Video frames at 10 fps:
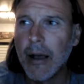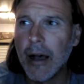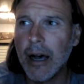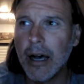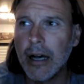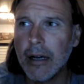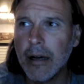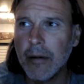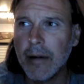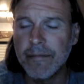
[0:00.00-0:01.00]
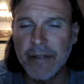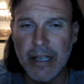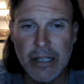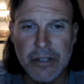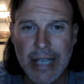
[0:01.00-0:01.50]
a
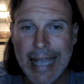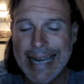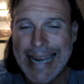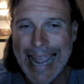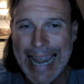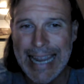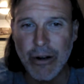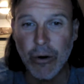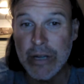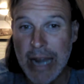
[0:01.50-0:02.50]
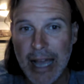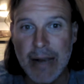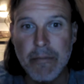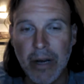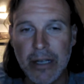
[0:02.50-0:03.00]
fetus at 8 or
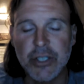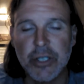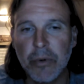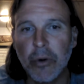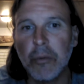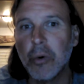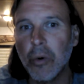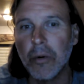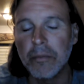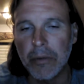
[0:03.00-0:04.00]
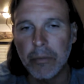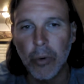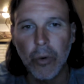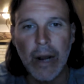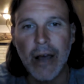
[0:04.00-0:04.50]
9 months should be able to
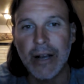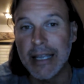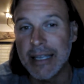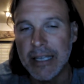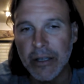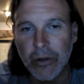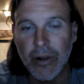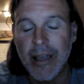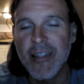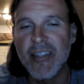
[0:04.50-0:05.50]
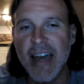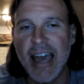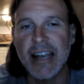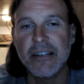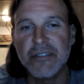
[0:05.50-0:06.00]
pulled out and killed,
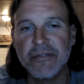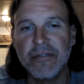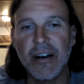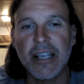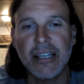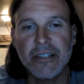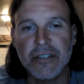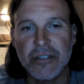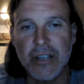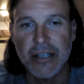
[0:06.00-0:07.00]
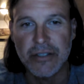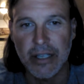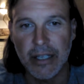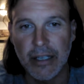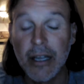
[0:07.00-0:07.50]
that is fucking
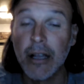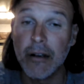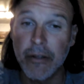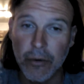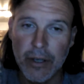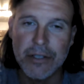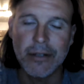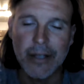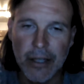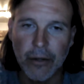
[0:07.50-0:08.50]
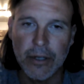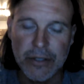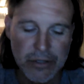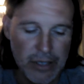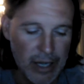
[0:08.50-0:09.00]
disgusting. Another reason Hillary
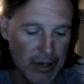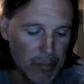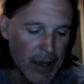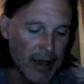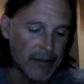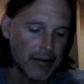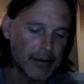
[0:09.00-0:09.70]
is a psychopath.